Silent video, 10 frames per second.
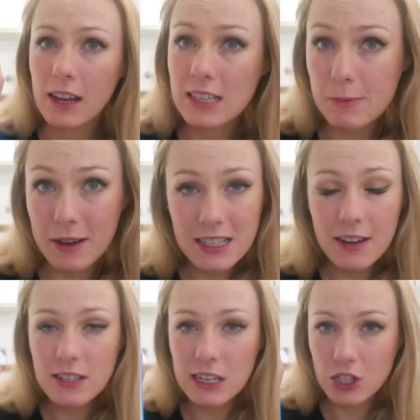It was the best
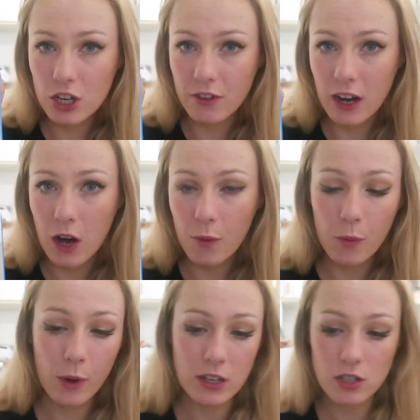I've seen so far.
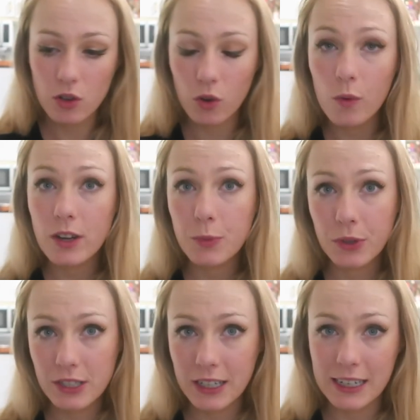We went all the way to
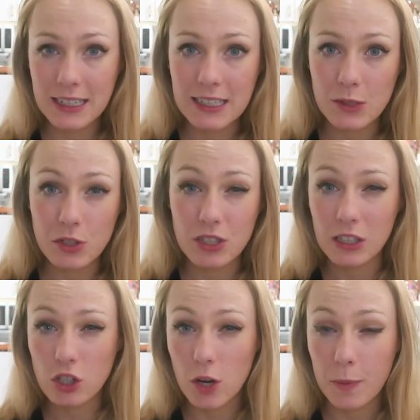Punta Carretas, which was
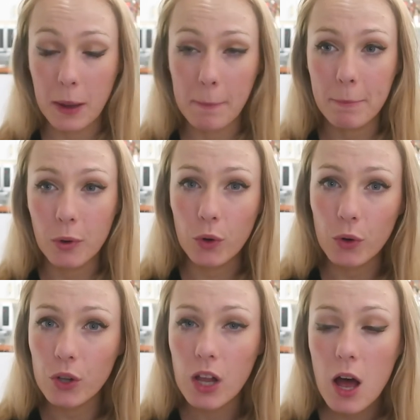like a shopping
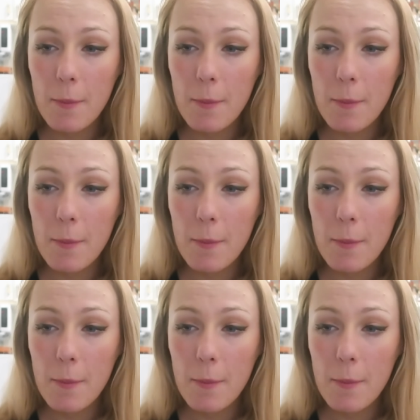mall,